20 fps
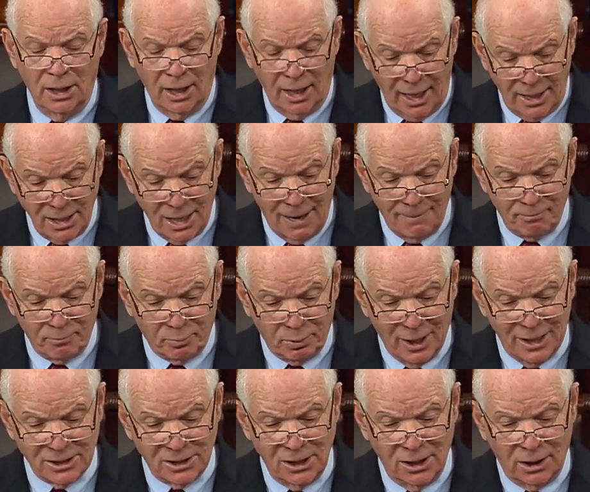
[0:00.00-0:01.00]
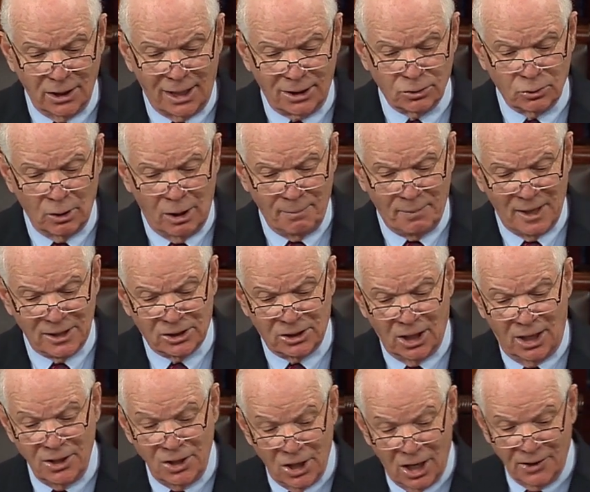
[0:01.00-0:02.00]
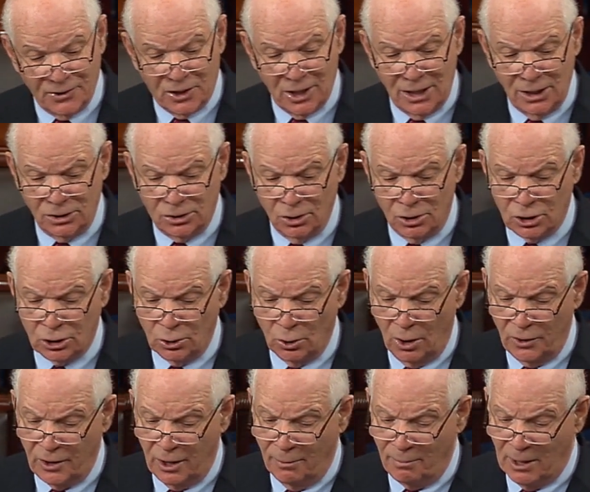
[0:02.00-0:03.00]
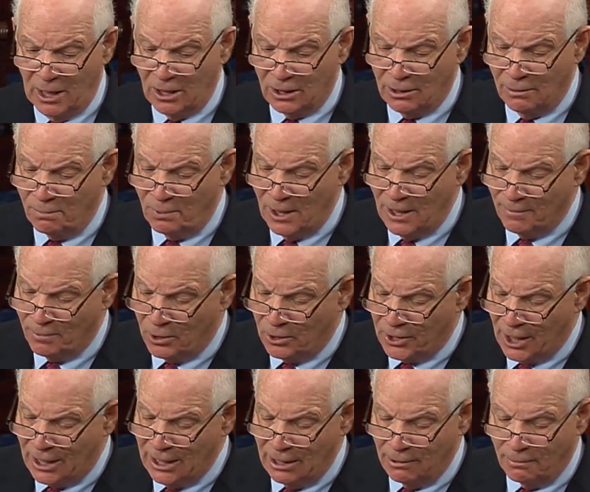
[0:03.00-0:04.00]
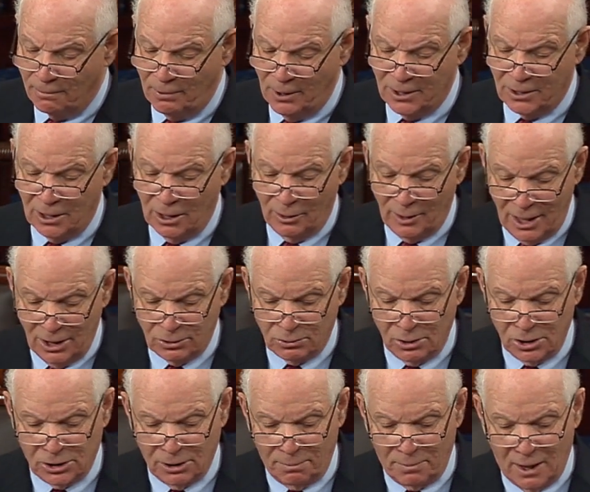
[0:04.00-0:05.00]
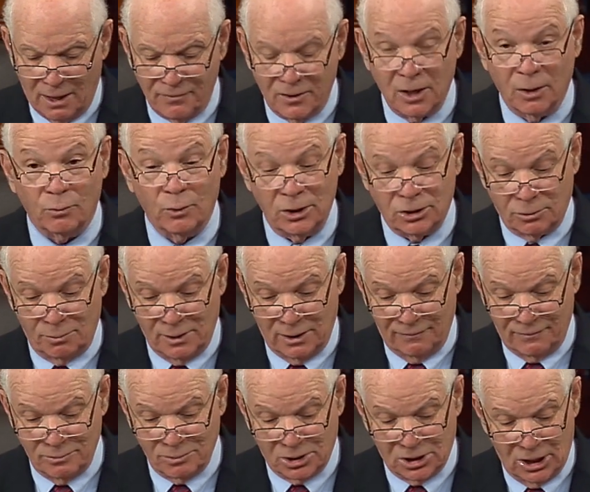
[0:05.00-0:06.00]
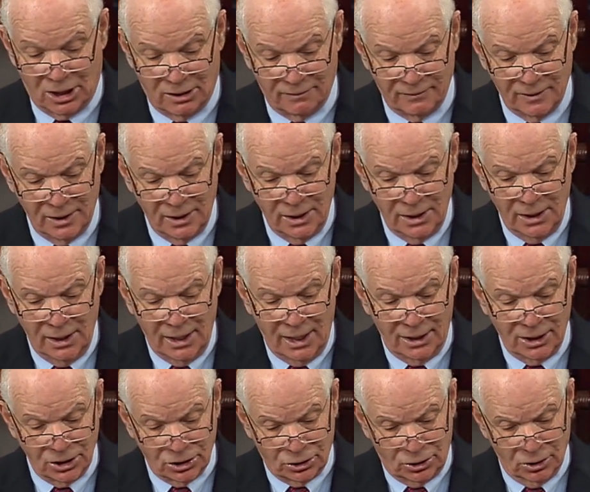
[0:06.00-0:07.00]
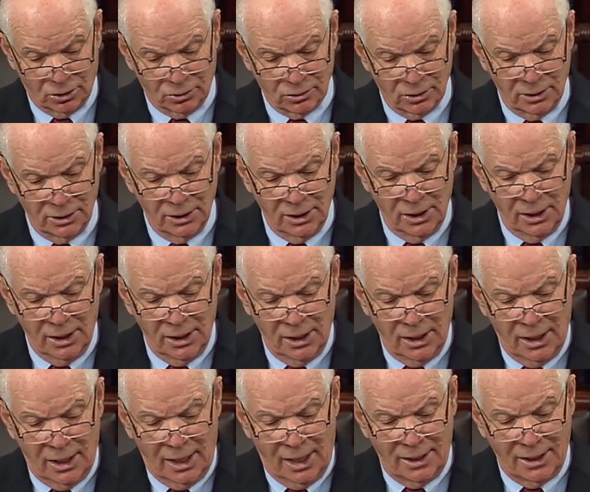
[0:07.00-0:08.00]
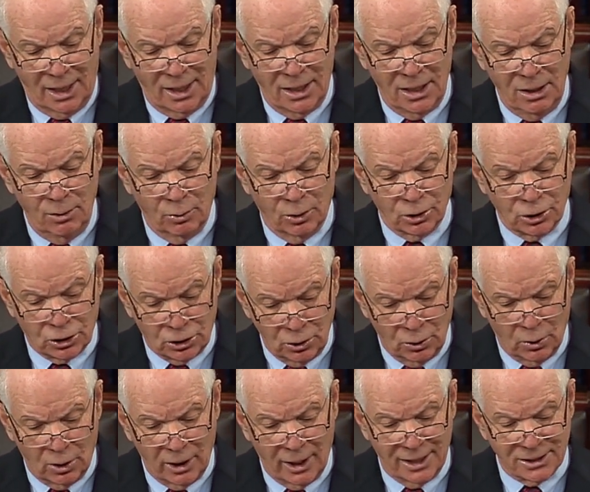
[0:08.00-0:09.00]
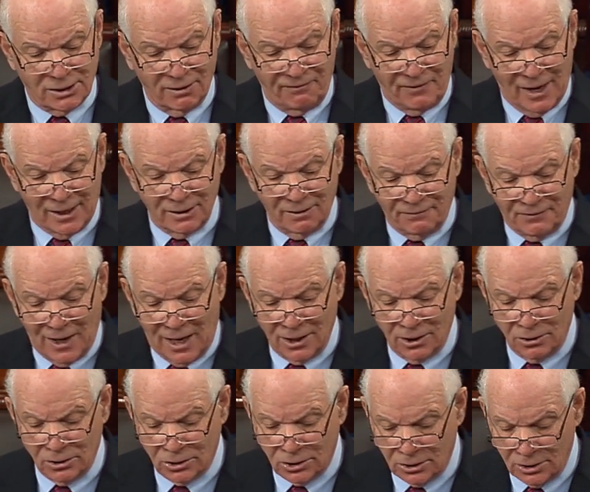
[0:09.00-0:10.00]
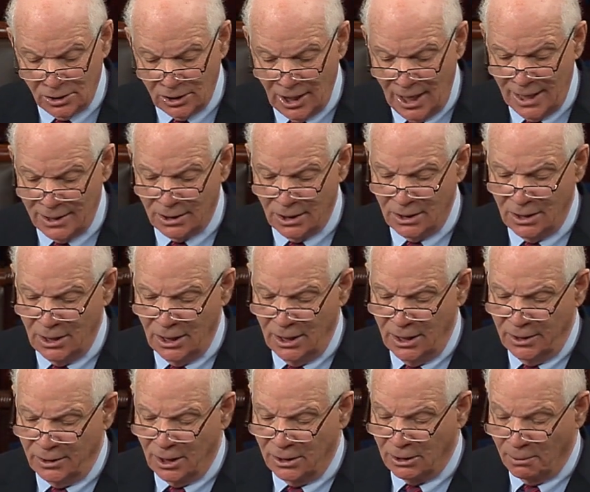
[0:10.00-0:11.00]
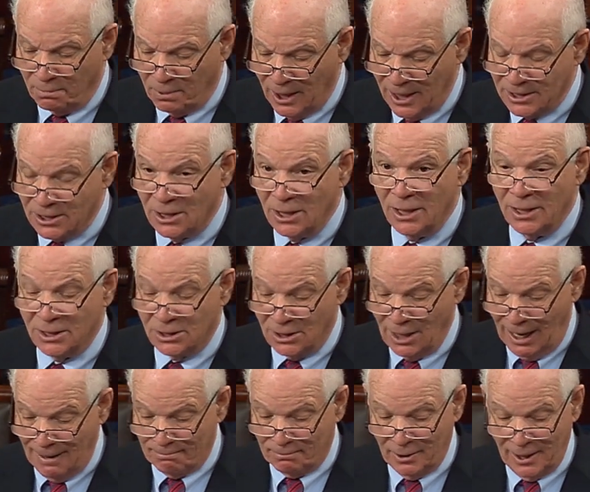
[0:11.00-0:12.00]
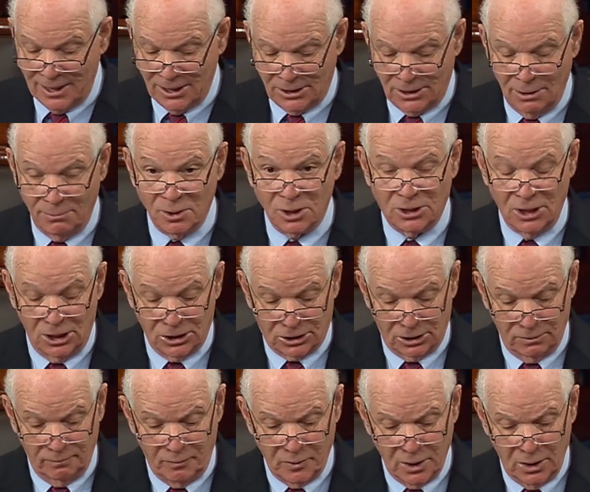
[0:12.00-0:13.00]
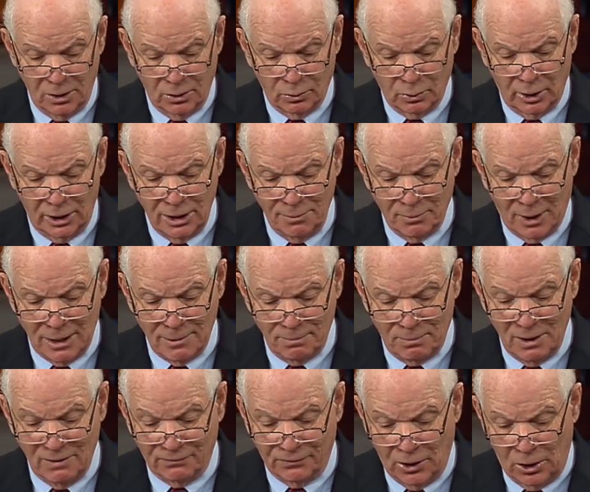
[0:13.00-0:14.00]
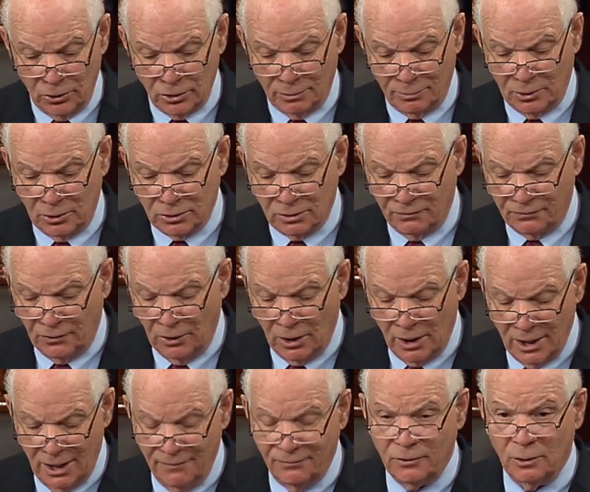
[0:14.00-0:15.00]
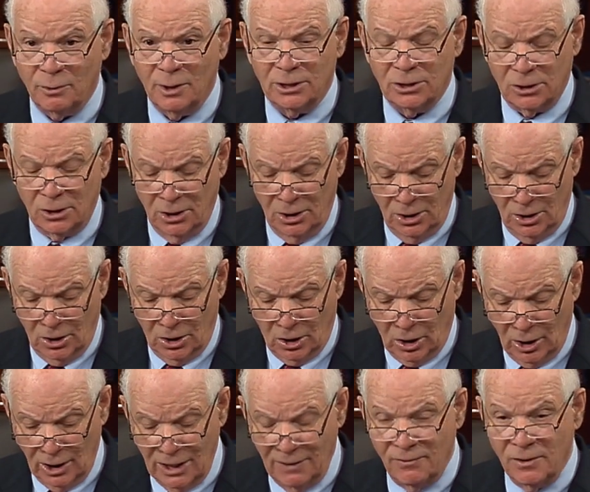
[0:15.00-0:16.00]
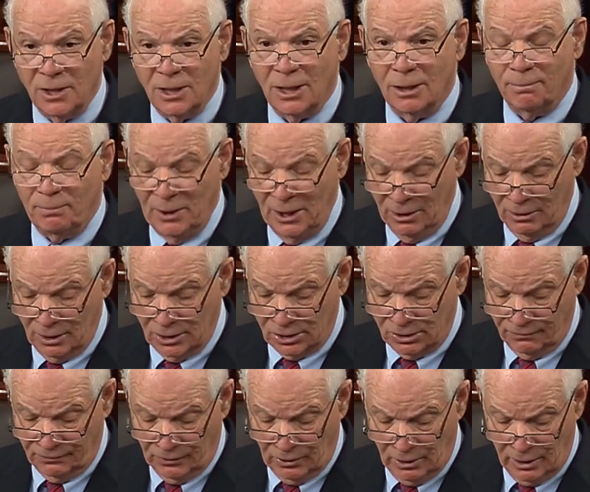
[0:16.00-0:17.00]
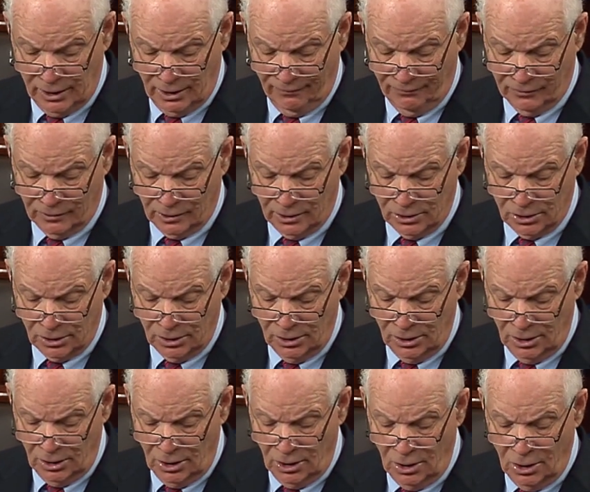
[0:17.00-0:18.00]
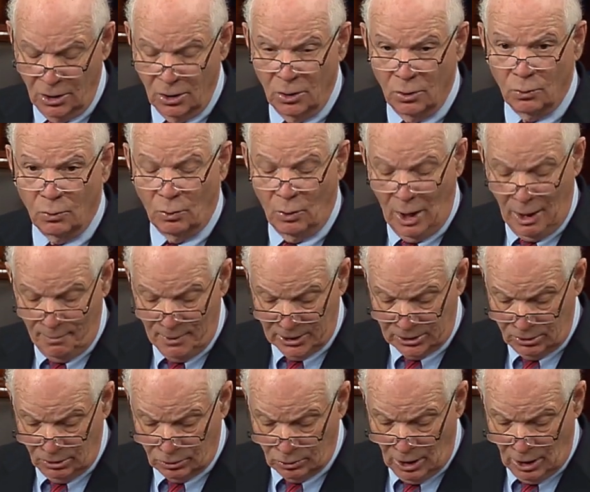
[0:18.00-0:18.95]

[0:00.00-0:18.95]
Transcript: And yet, President-elect Trump has done nothing to assure the American people that he will put their interest above the enrichment of himself and his children, and that he will assure, as the Founding Fathers intended, that the president is not placed in a position where he might be vulnerable to foreign influence or even the appearance of foreign influence. While Mr.